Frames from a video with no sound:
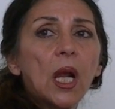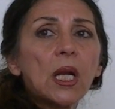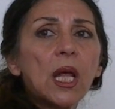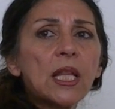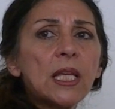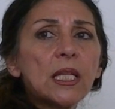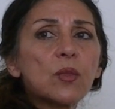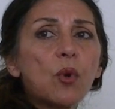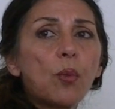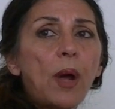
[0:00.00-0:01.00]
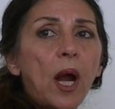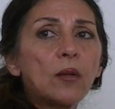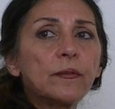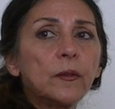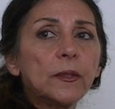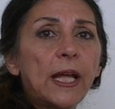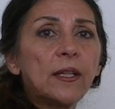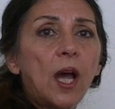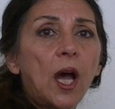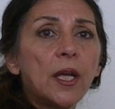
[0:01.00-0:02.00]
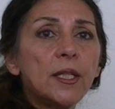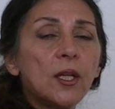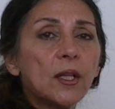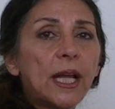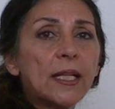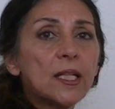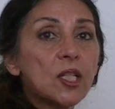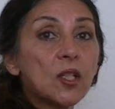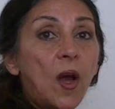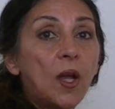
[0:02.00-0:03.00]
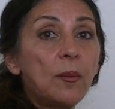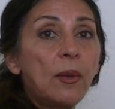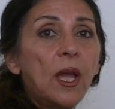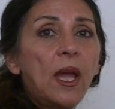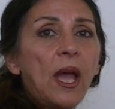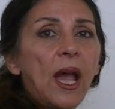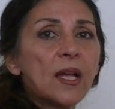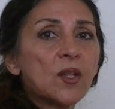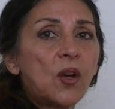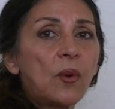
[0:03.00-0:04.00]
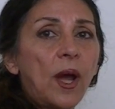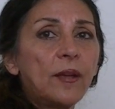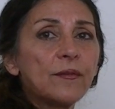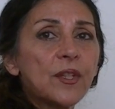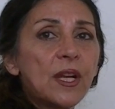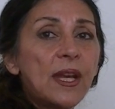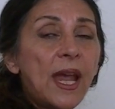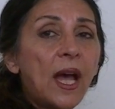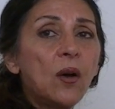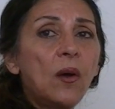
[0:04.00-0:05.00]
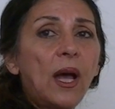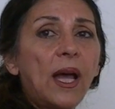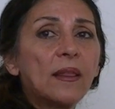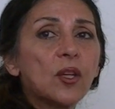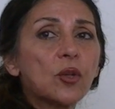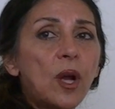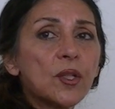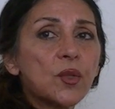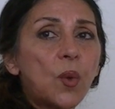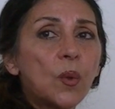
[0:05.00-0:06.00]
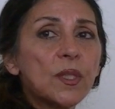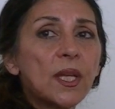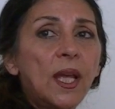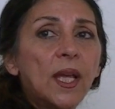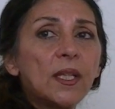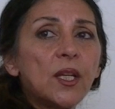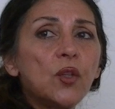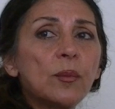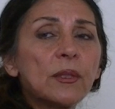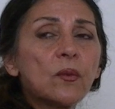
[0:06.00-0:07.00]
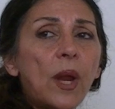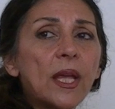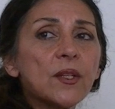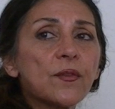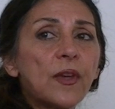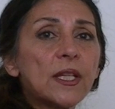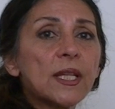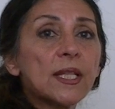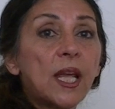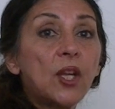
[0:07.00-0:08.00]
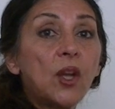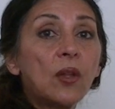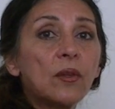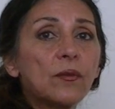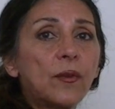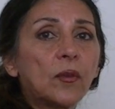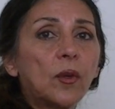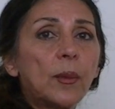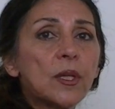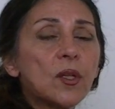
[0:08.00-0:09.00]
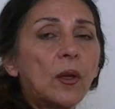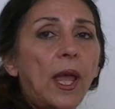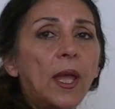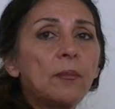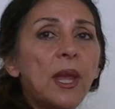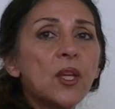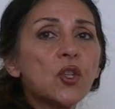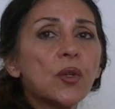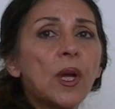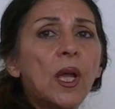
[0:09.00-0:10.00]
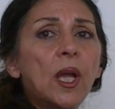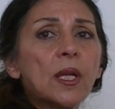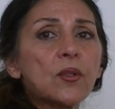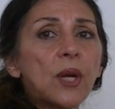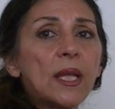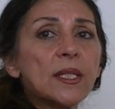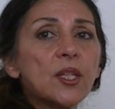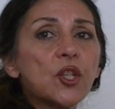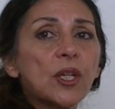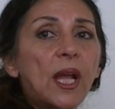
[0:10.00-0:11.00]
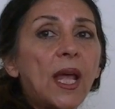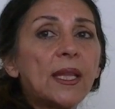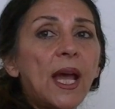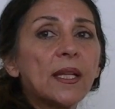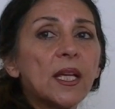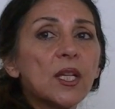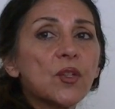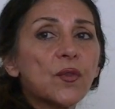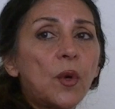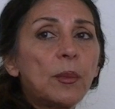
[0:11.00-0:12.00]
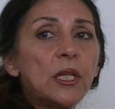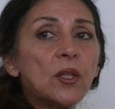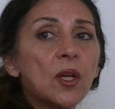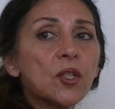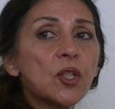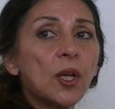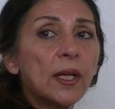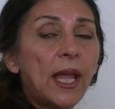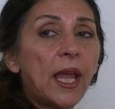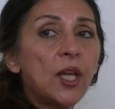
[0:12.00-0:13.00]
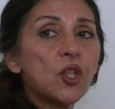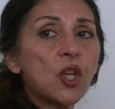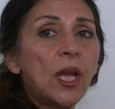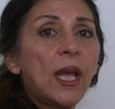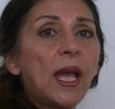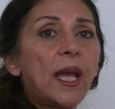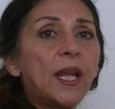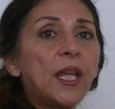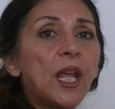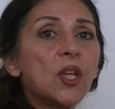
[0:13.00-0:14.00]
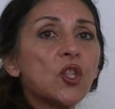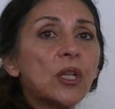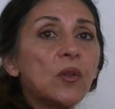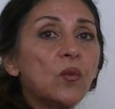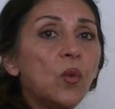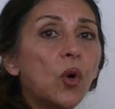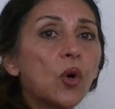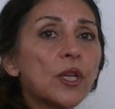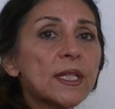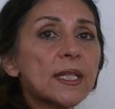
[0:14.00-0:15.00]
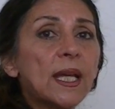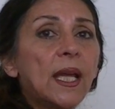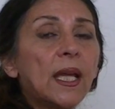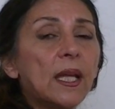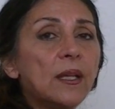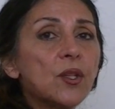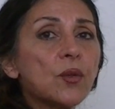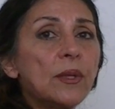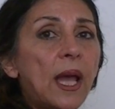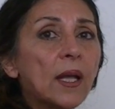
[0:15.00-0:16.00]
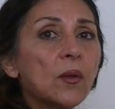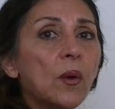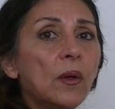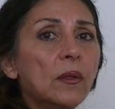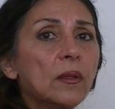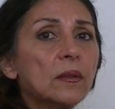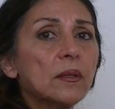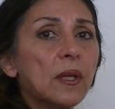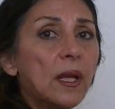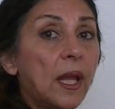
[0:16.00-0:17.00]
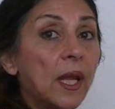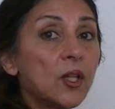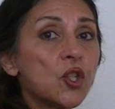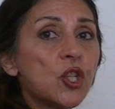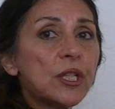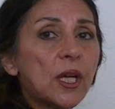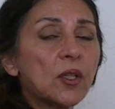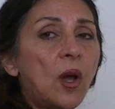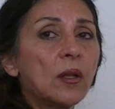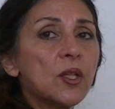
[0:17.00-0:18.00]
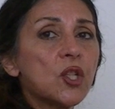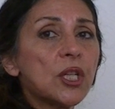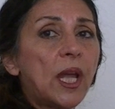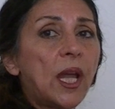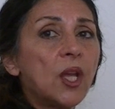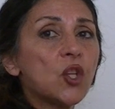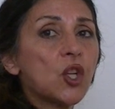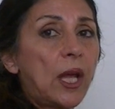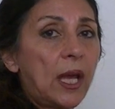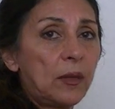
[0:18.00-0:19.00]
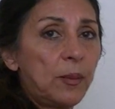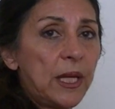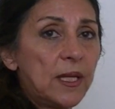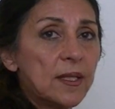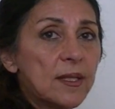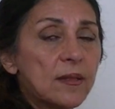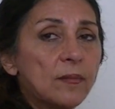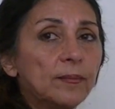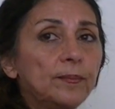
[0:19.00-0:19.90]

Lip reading: Nothing is more powerful than the idea that its time has arrived. Now, at the crossroads, the human race faces another fundamental and major transition, and that is from industrial age and engaging in wars into nano energy technology age and peace.